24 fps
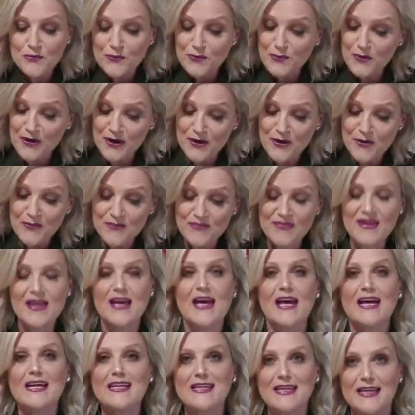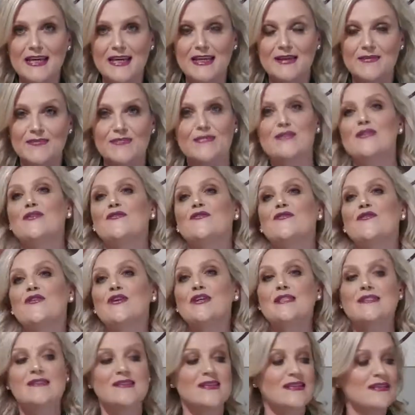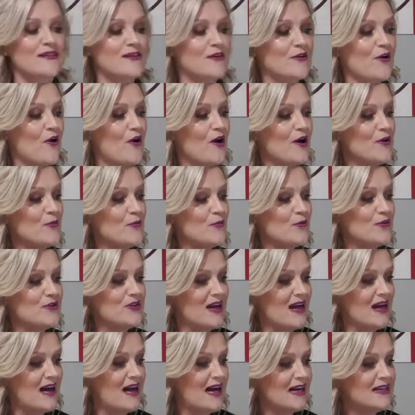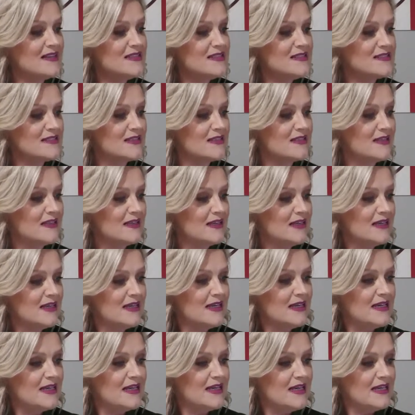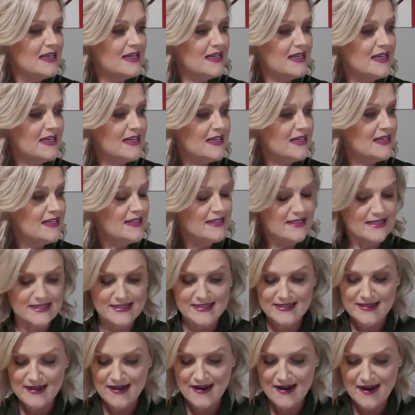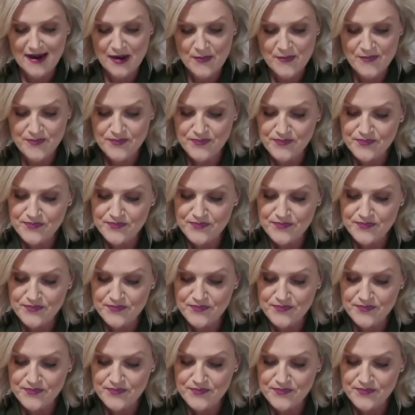Well, again, the first thing that I would ask is, where's